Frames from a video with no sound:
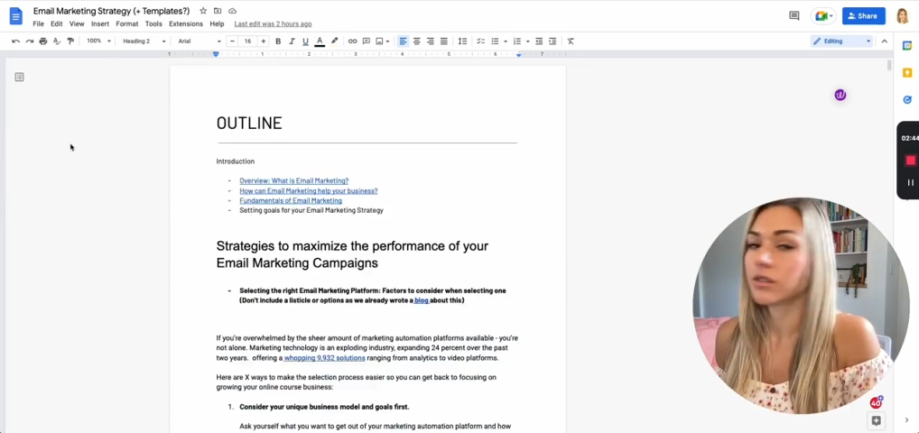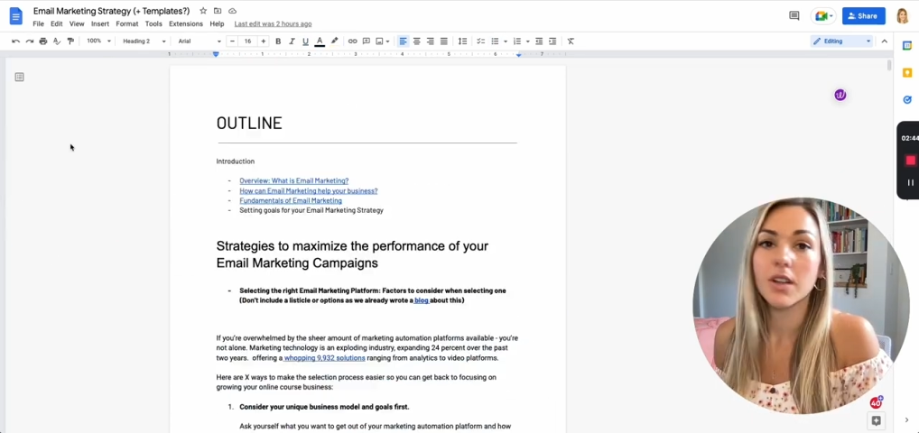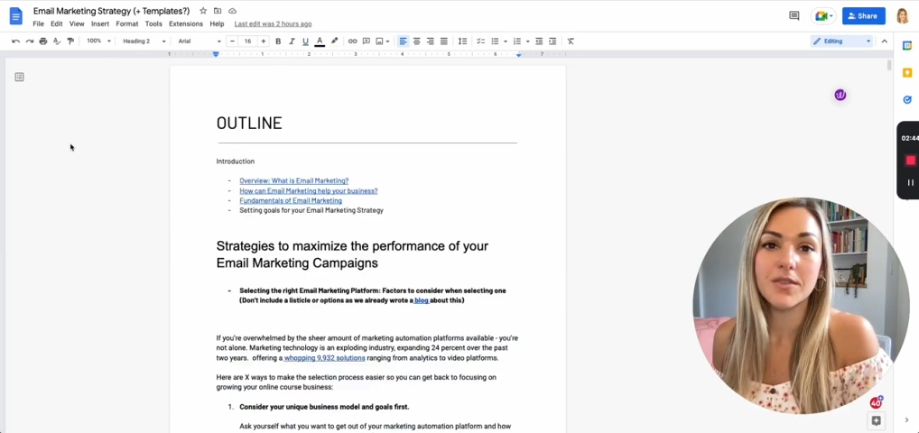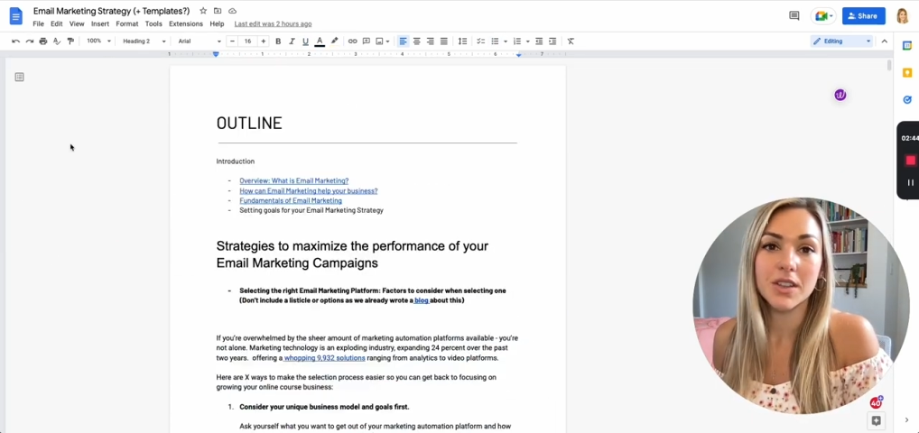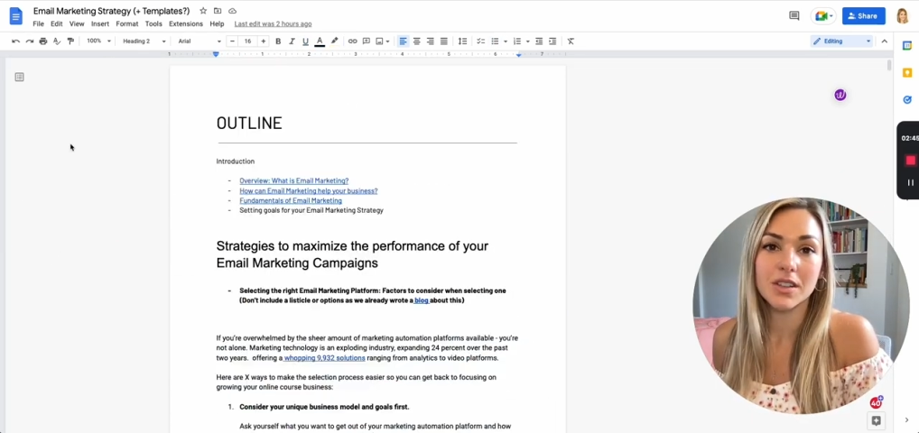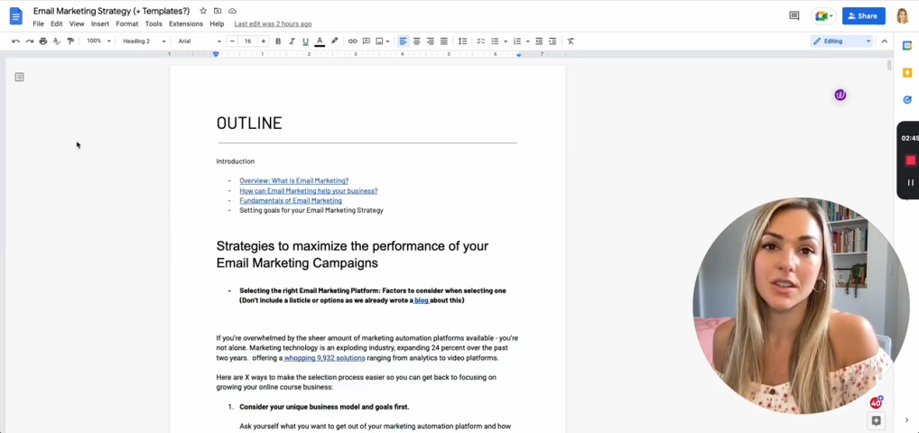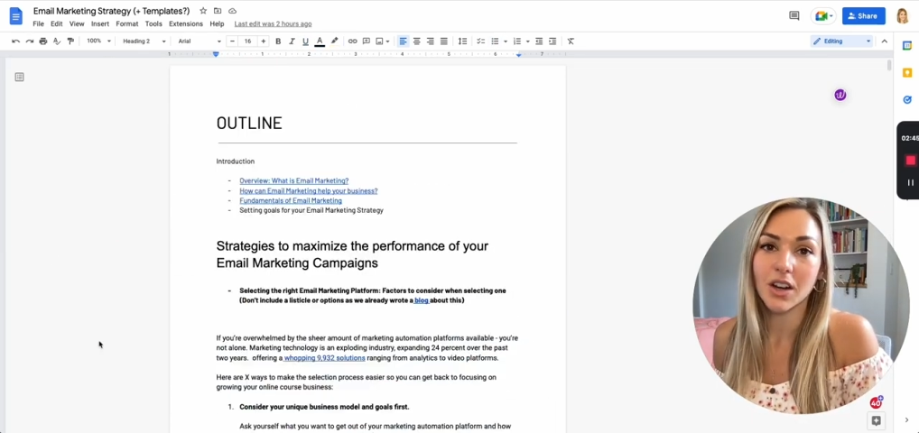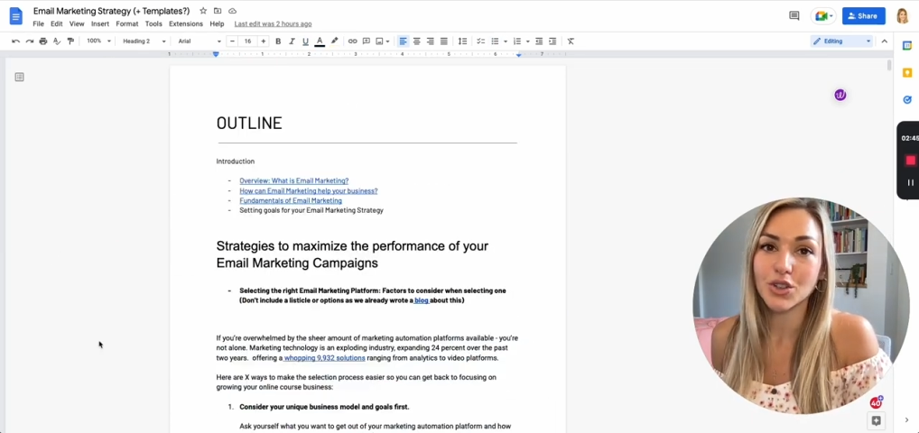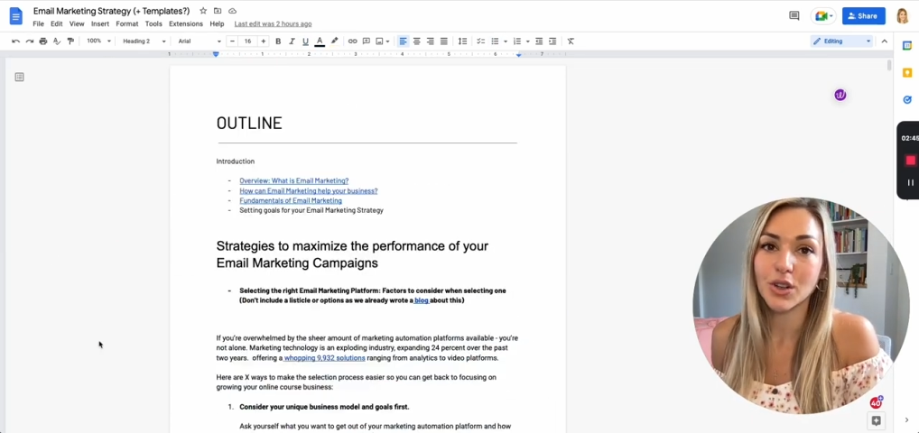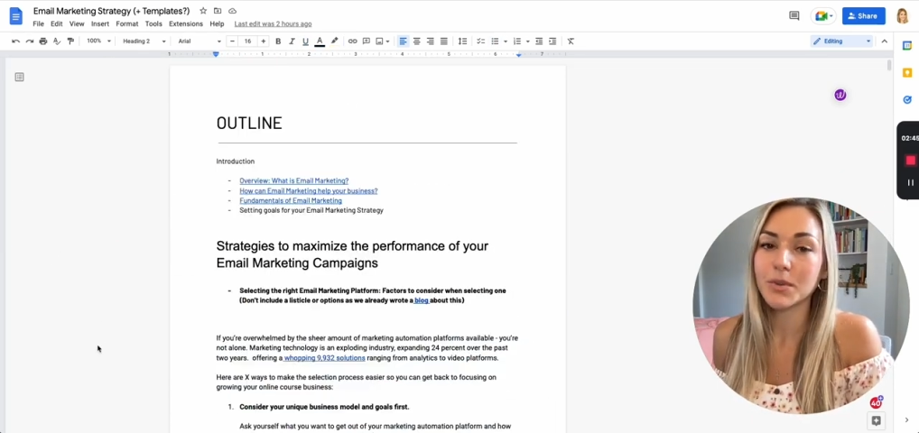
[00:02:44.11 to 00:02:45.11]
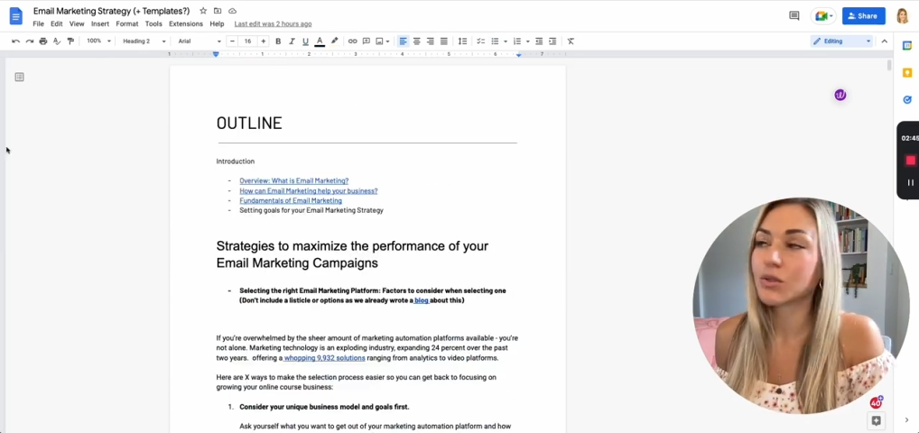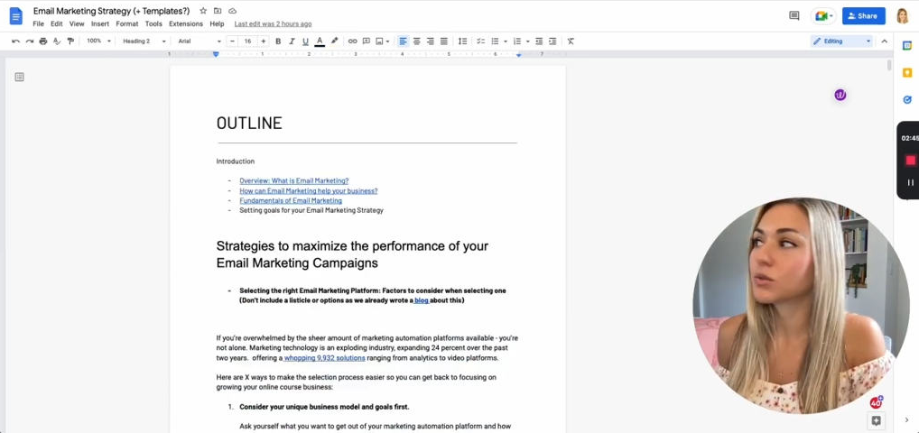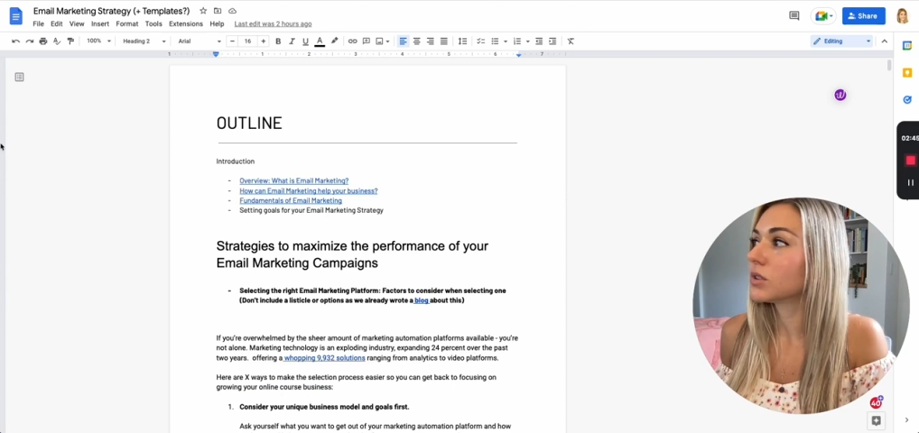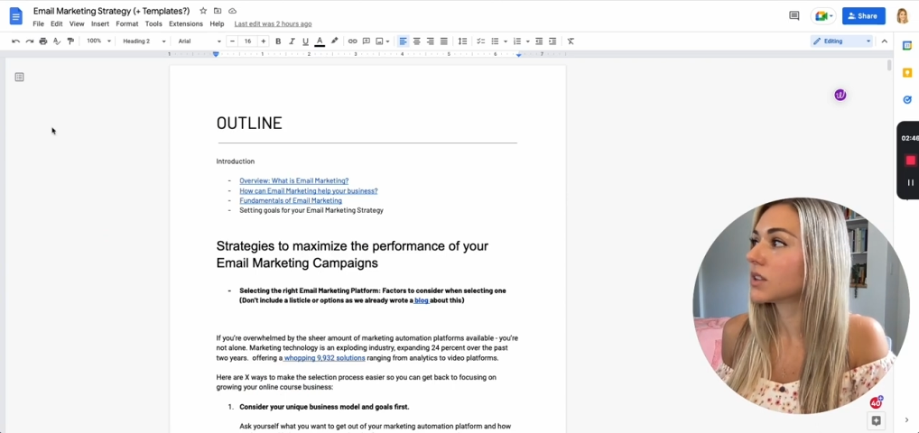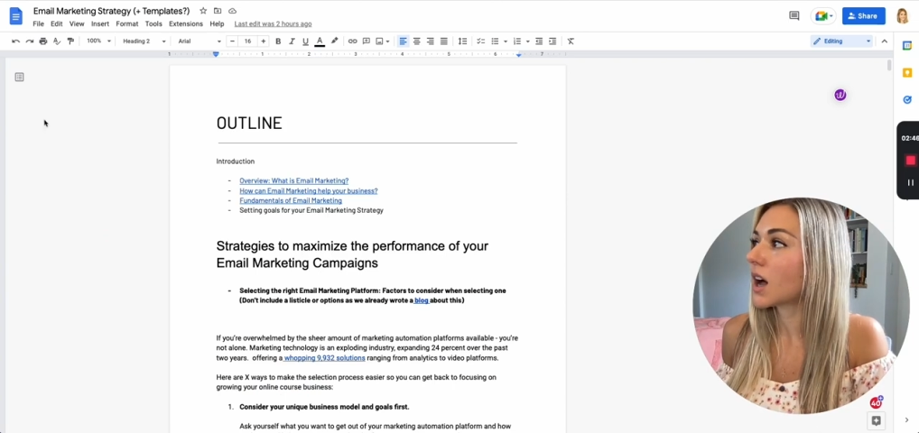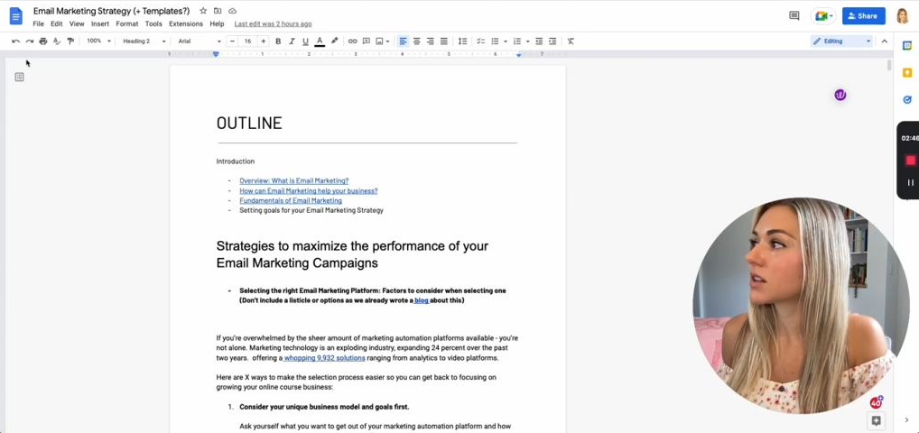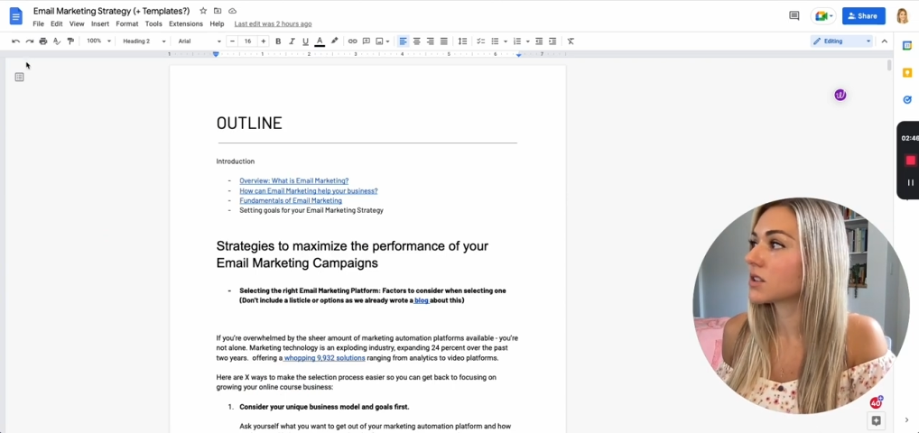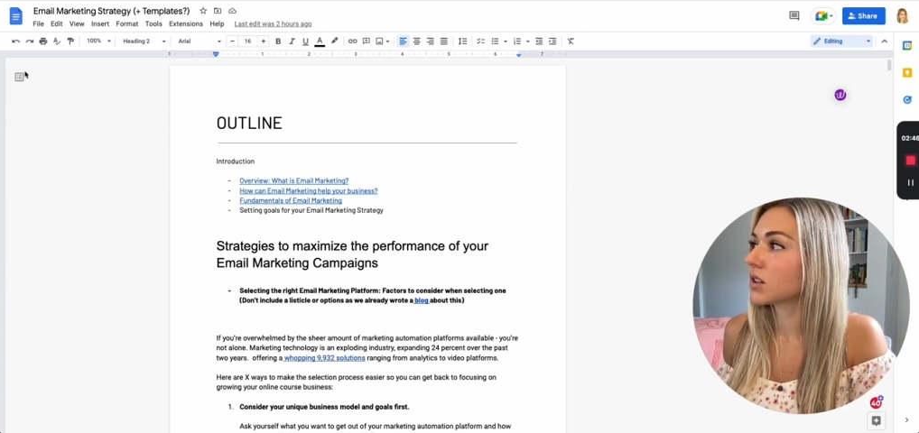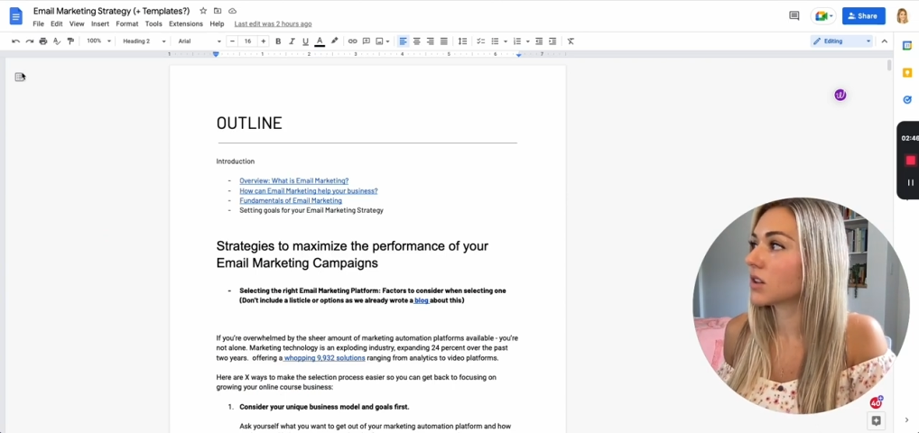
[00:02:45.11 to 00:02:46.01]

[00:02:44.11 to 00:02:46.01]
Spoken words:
If this does not show up in Google Docs,